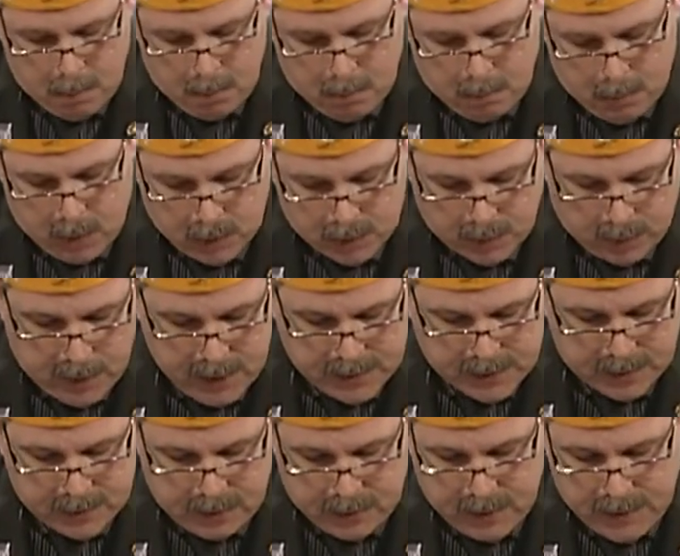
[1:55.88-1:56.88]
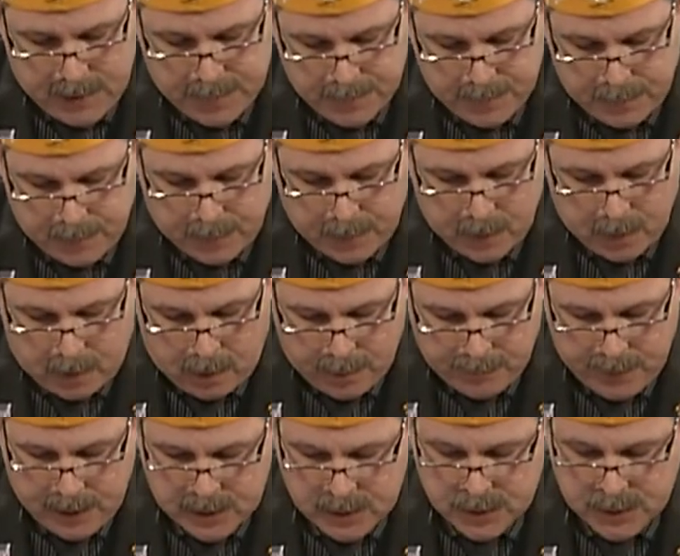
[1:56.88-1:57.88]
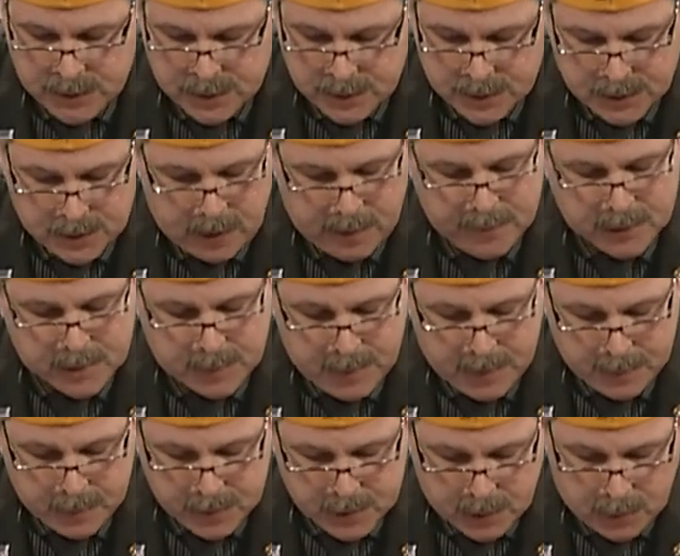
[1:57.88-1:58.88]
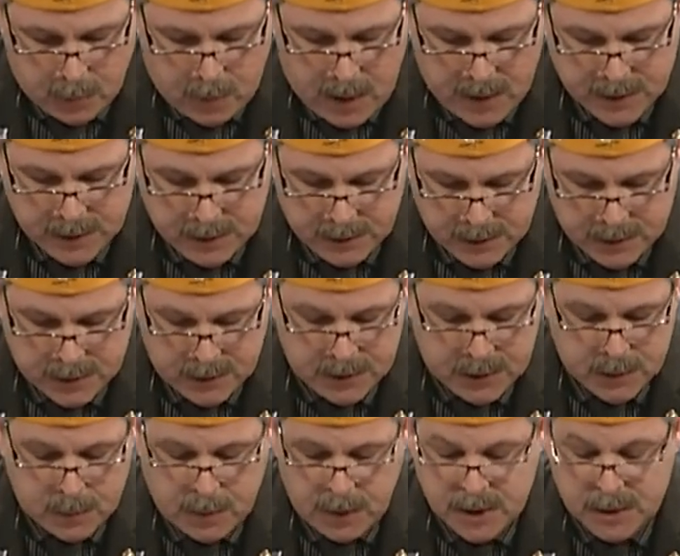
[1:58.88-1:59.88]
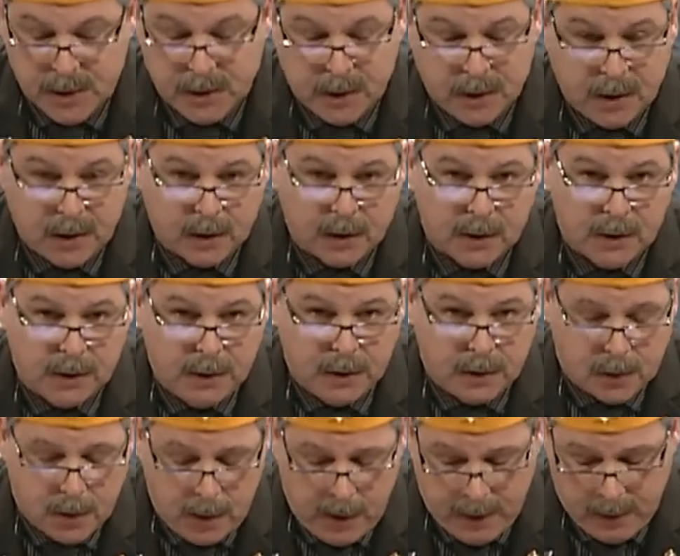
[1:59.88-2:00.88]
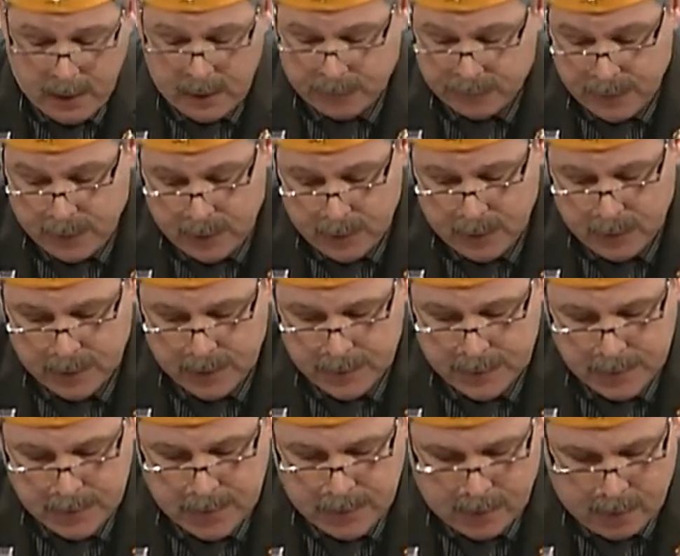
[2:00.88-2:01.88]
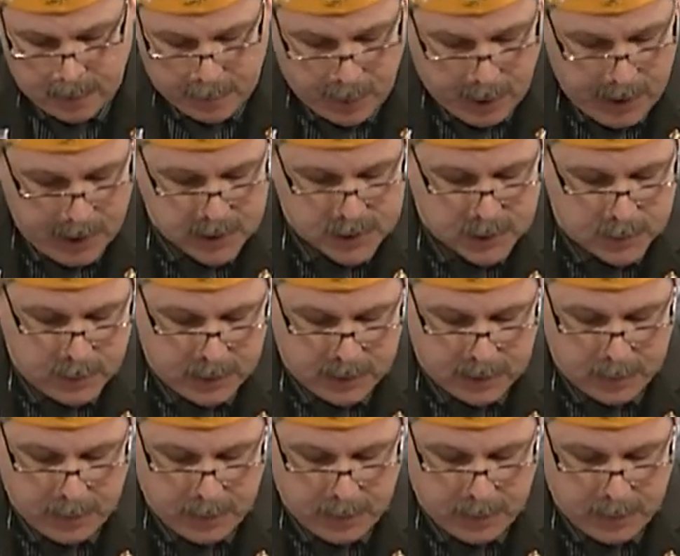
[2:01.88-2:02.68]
Most recently, our veterans and service members are watching the situation in Ukraine unfold. Our prayers are with the